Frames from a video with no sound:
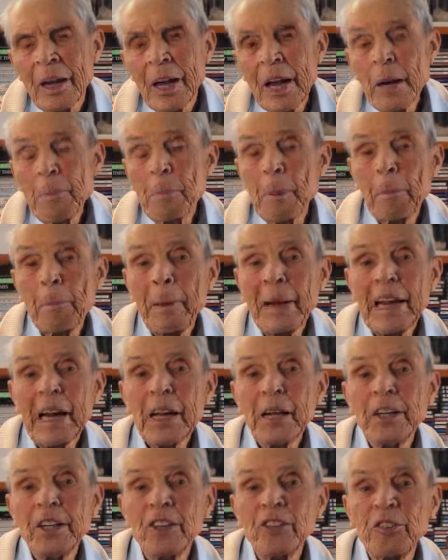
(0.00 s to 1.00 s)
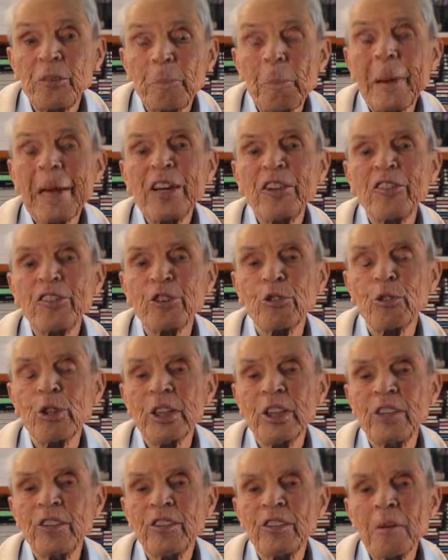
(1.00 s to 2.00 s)
He prepared
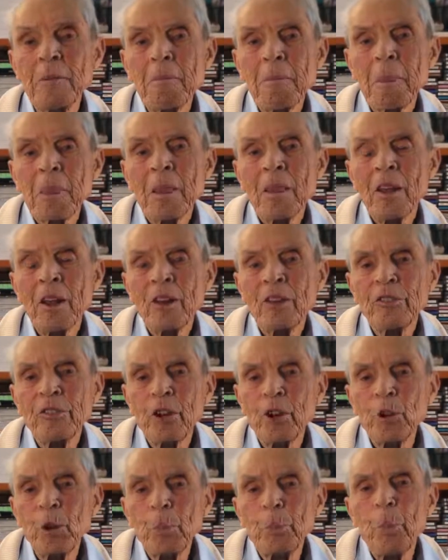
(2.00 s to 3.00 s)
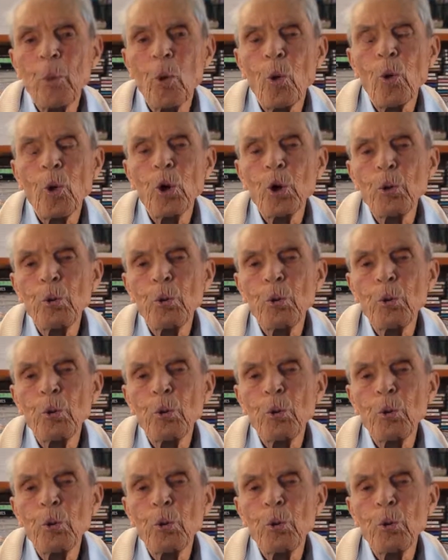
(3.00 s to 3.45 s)
dispensaries so the poor